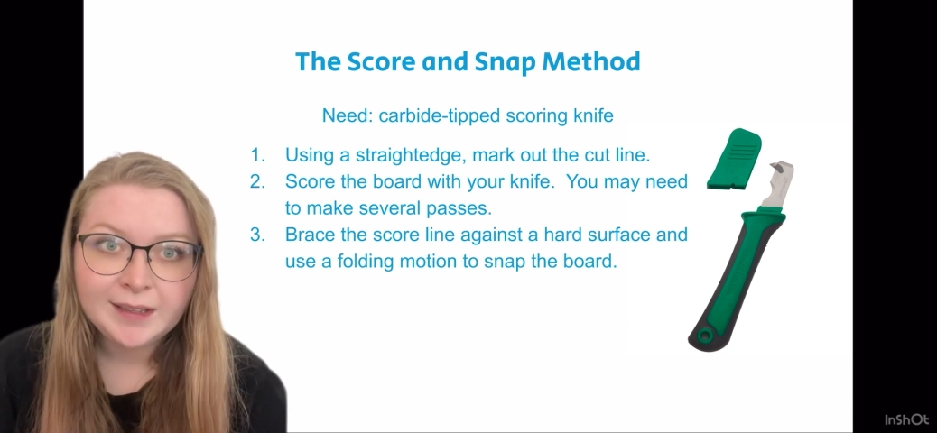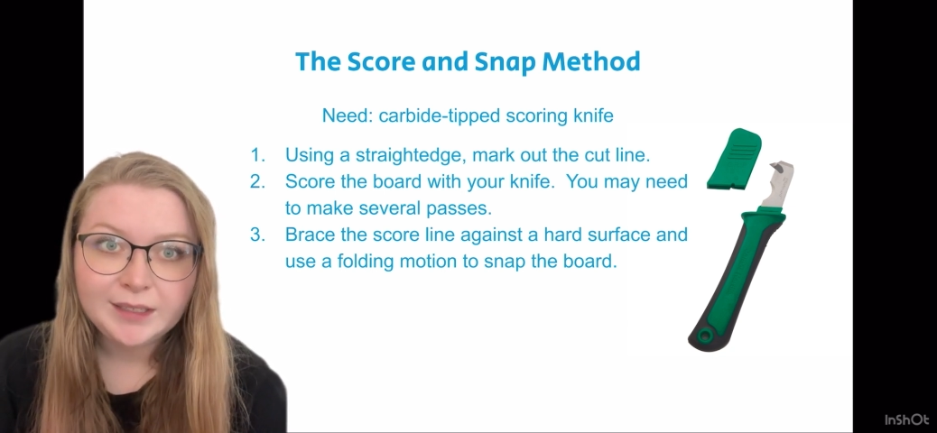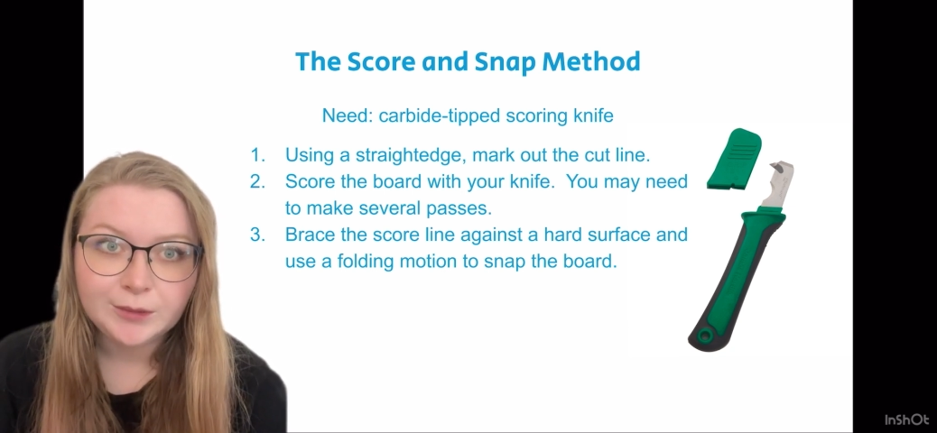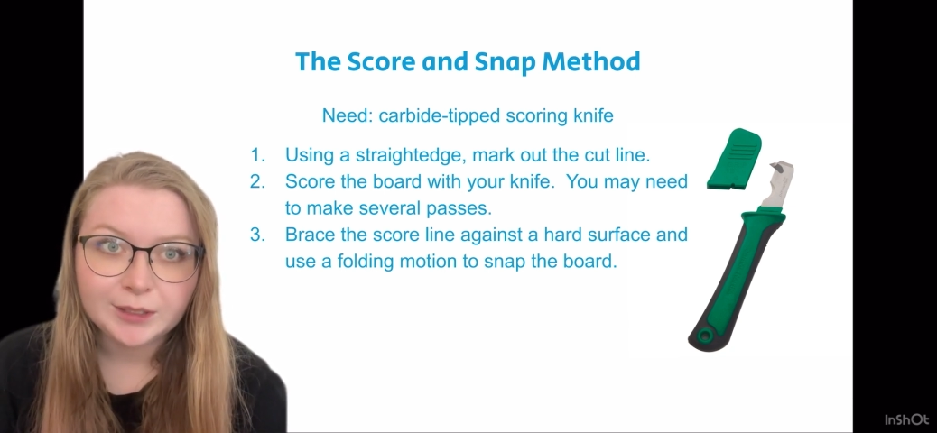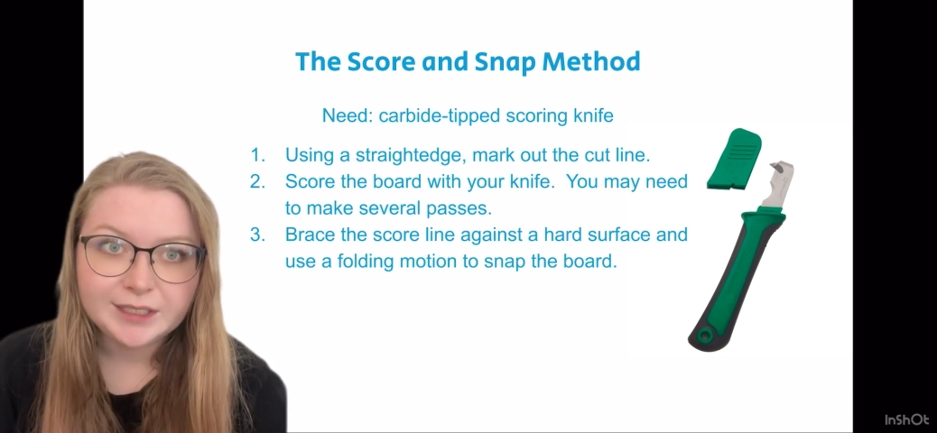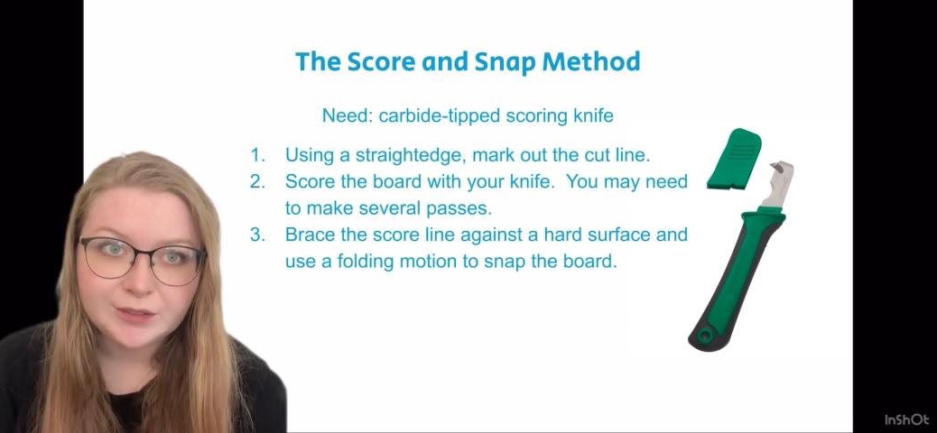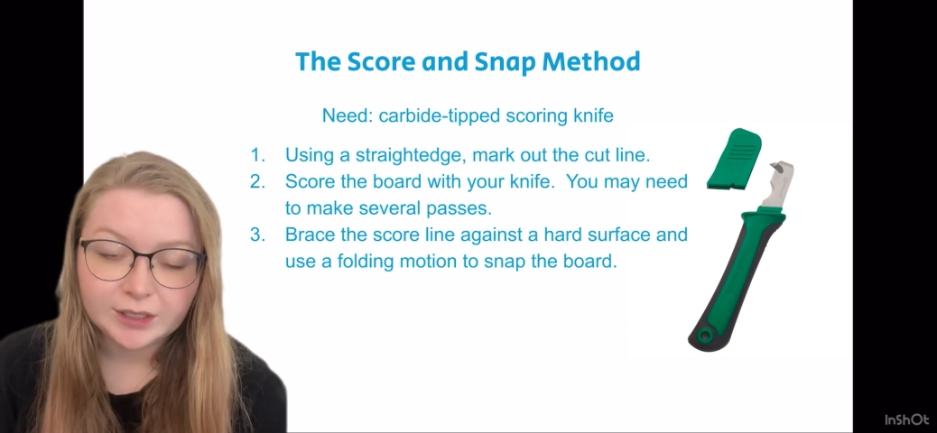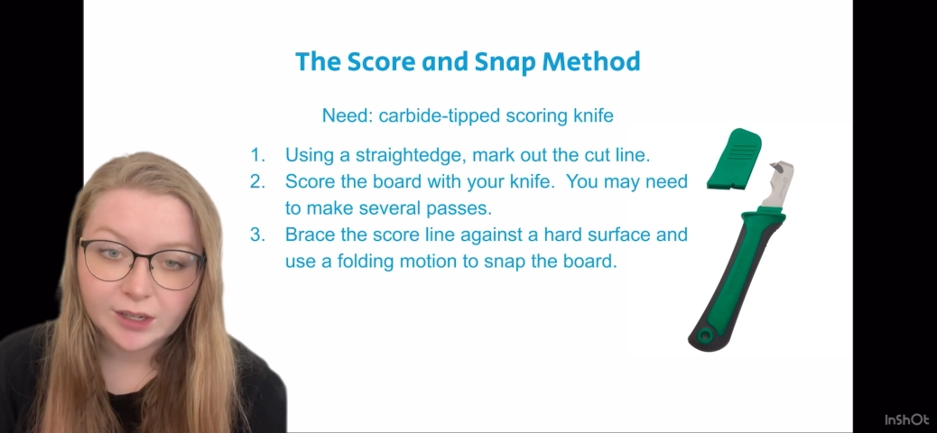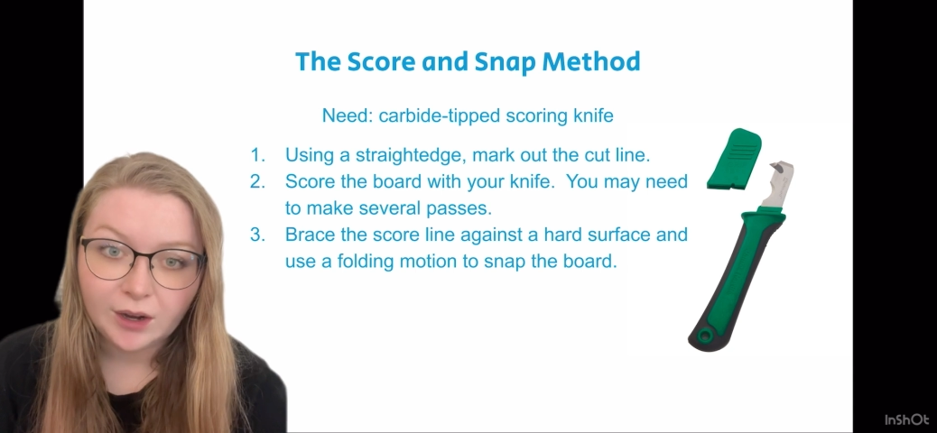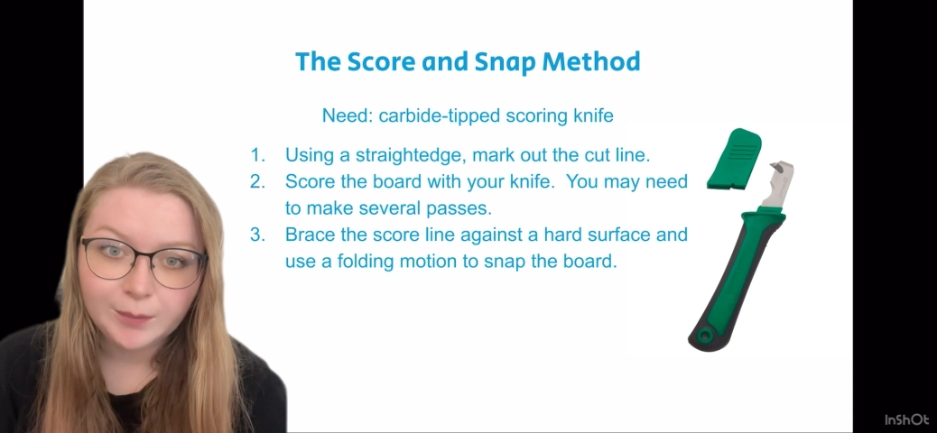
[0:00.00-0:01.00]
You want to use a
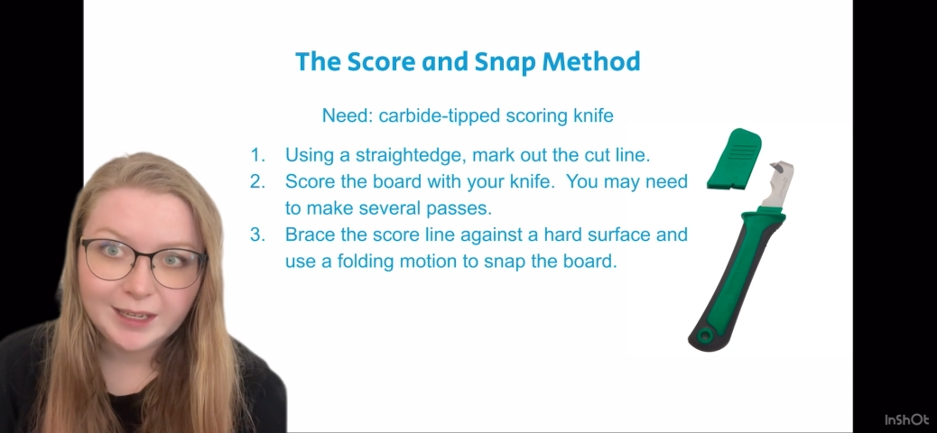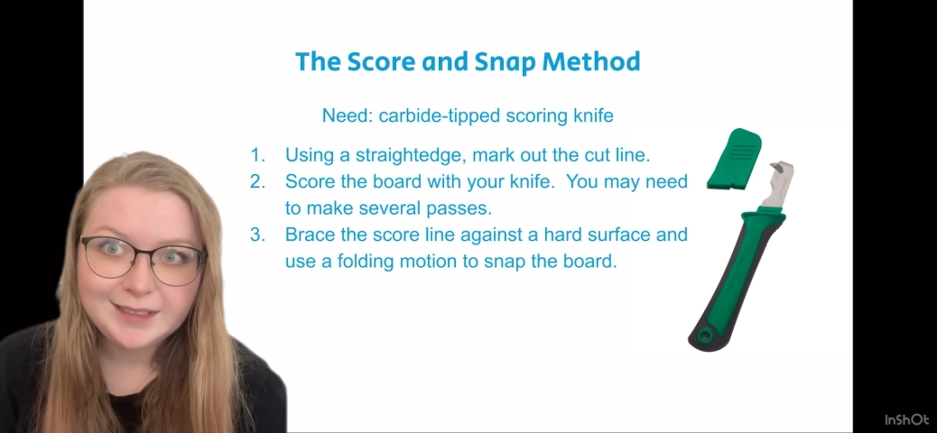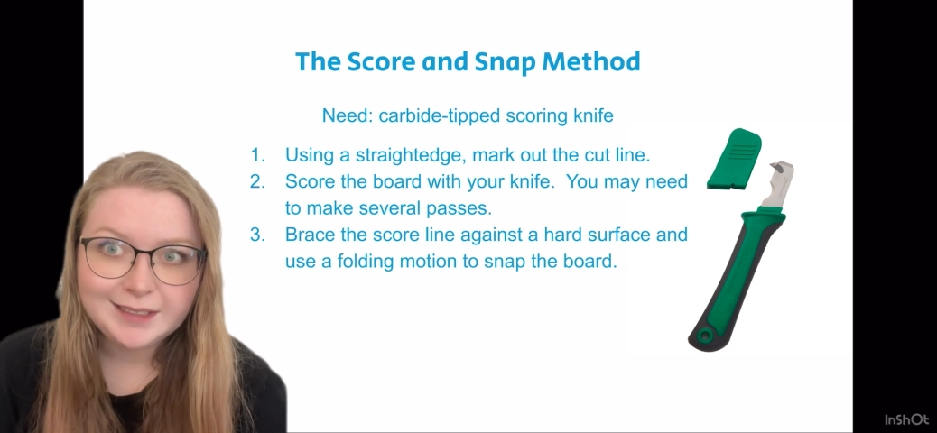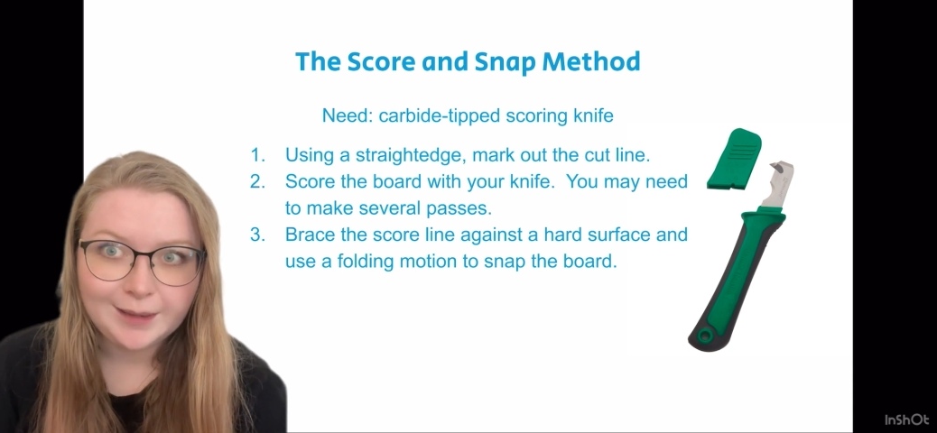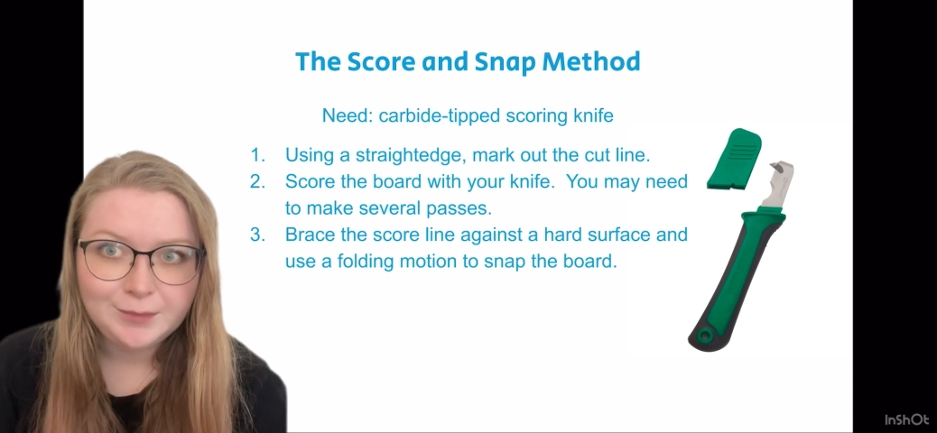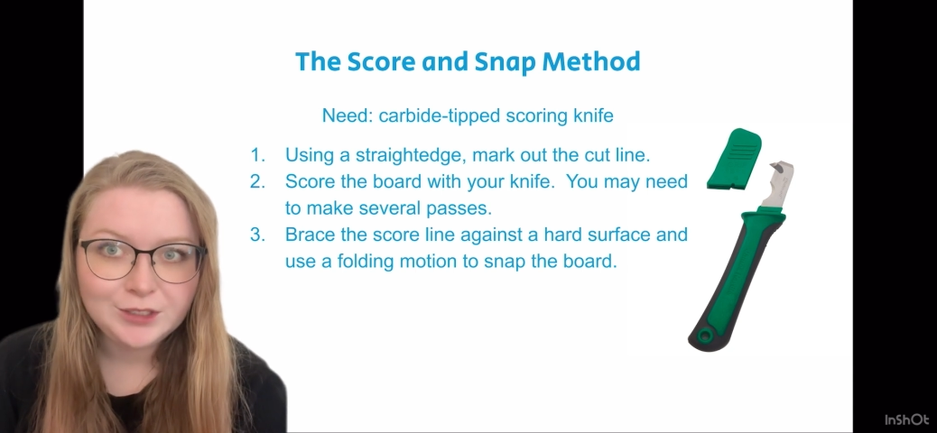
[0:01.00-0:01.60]
carbide-tipped